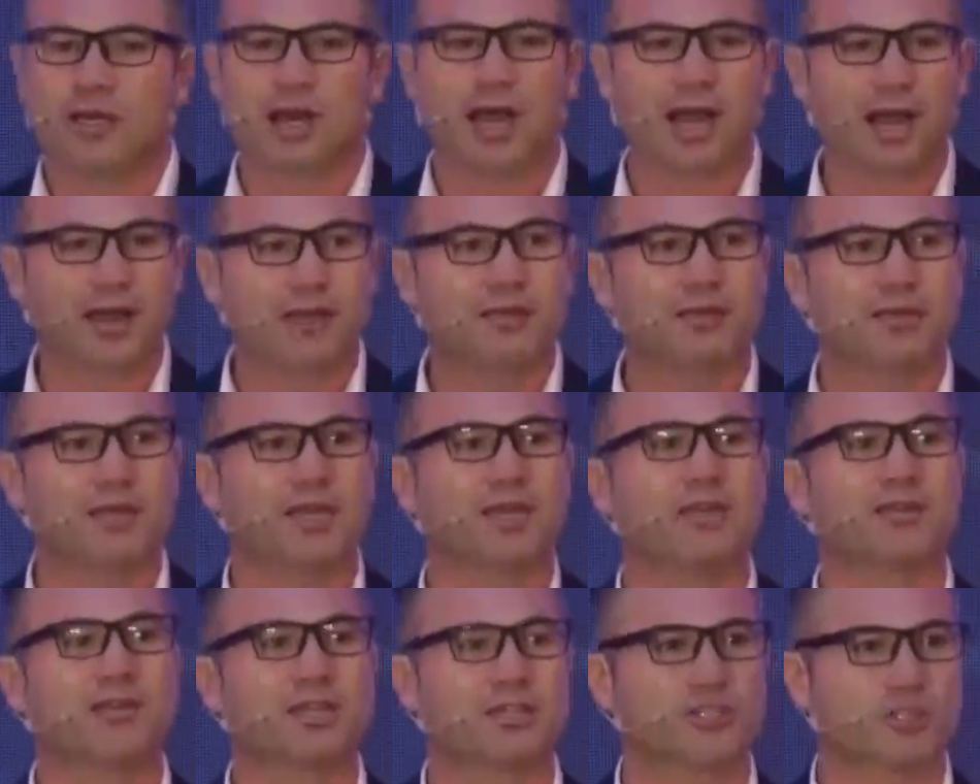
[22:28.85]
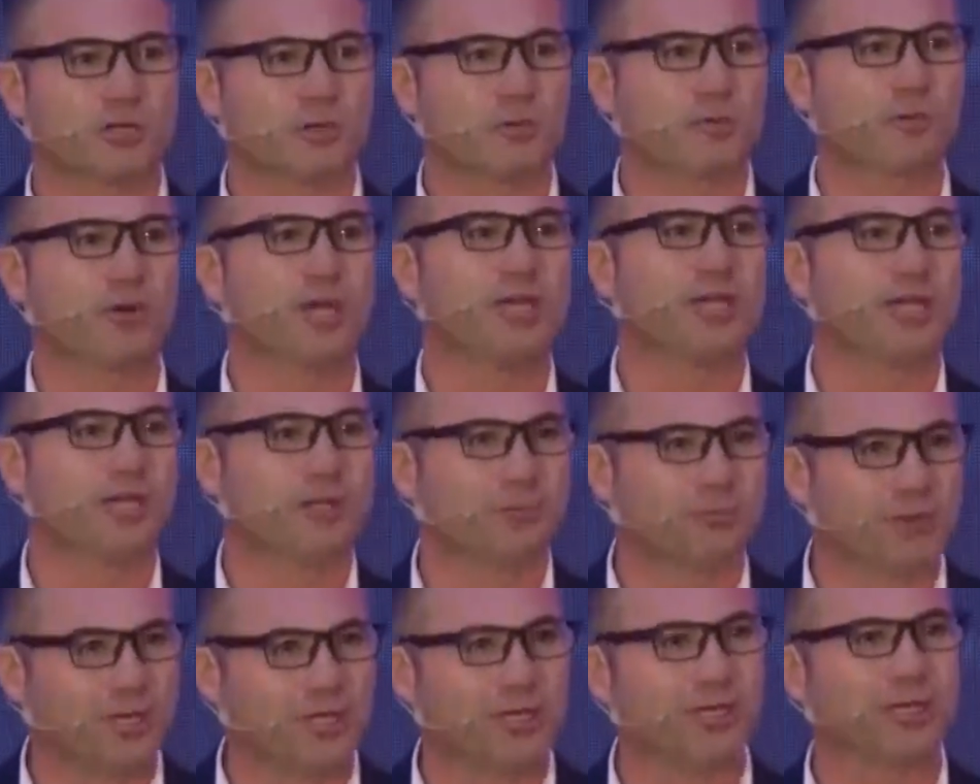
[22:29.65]
I think that's a really,
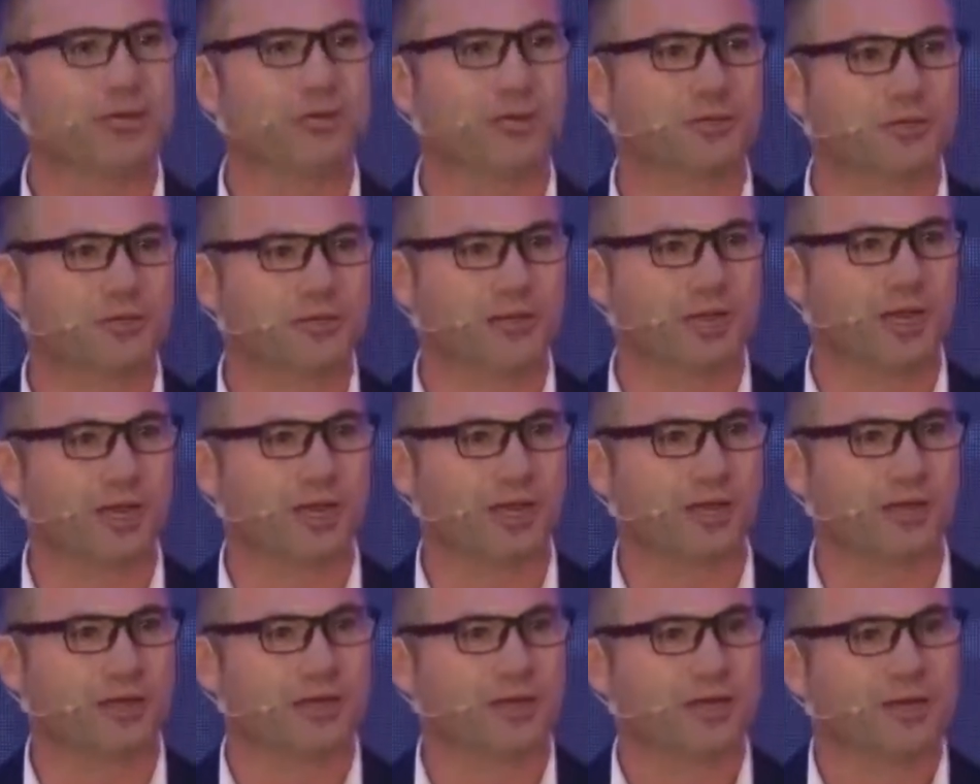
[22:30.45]
really good thing.